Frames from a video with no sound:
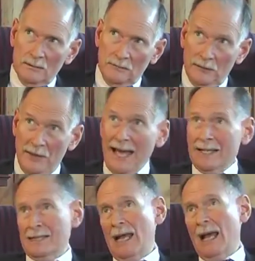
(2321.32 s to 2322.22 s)
for
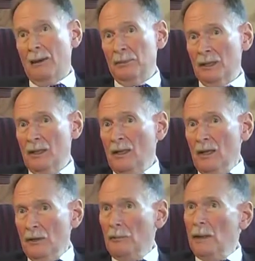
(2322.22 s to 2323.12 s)
that to happen,
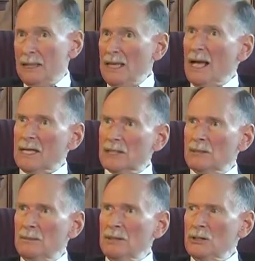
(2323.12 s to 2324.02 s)
the money has
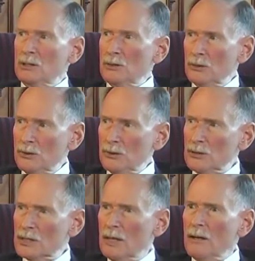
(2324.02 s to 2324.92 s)
to be
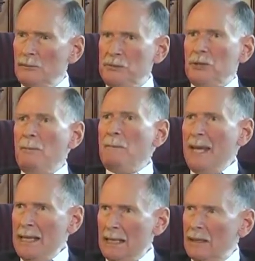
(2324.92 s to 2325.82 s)
used to
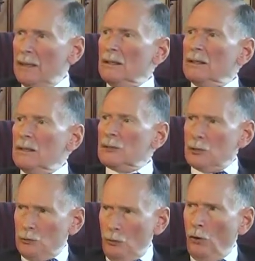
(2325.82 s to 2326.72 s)
make
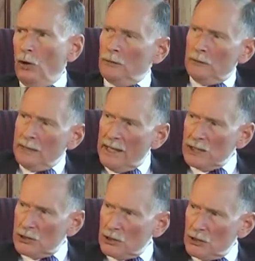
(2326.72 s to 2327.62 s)
strong
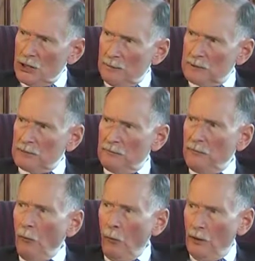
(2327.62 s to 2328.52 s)
relationships
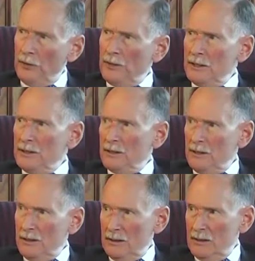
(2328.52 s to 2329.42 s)
for the
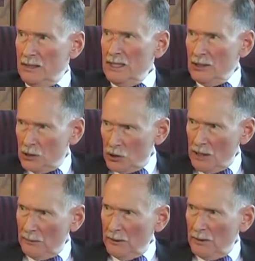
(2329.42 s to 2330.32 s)

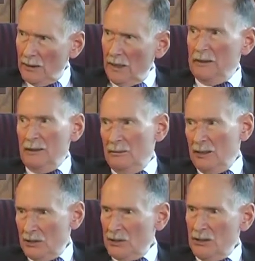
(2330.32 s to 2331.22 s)
deanship and the
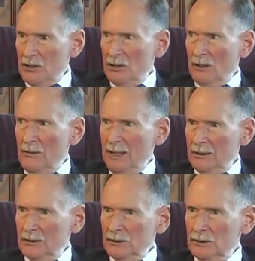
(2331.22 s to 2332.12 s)
administration of the
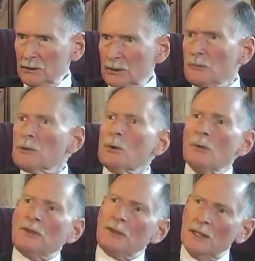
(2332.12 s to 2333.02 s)
medical school
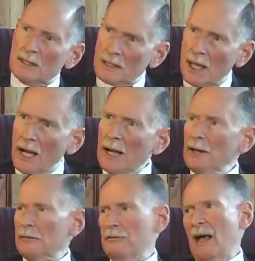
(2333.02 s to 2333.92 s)
with the
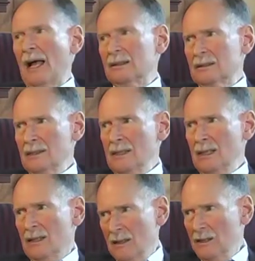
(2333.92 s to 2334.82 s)
entire faculty
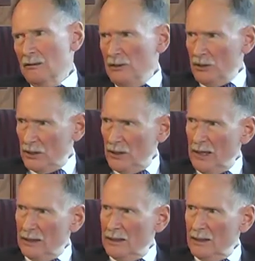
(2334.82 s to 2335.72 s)
in the division
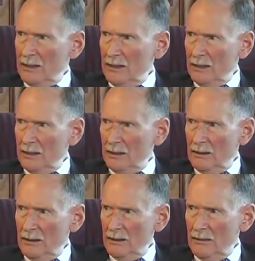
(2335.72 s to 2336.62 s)
and in
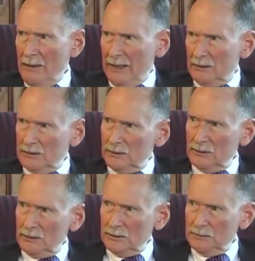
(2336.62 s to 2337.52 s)
the medical
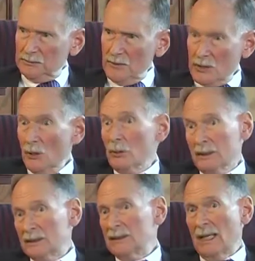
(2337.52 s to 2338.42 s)
school. So we'll
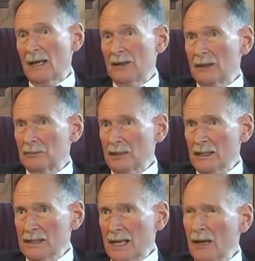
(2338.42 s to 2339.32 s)
see how that
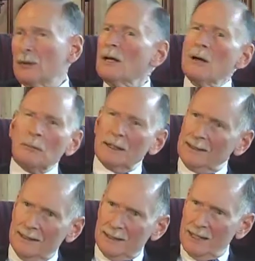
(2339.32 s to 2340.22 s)
plays out. But
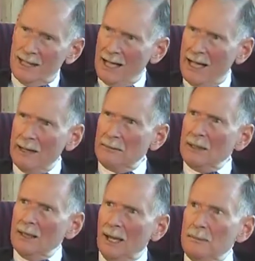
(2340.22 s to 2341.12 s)
at the time,
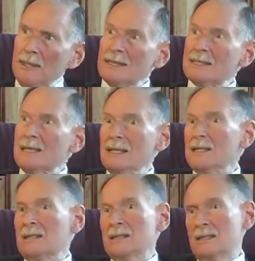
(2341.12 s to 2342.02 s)
I mean, it's
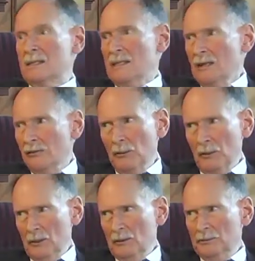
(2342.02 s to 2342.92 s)

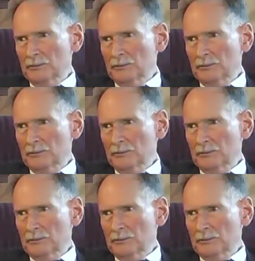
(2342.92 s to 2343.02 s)
inconceivable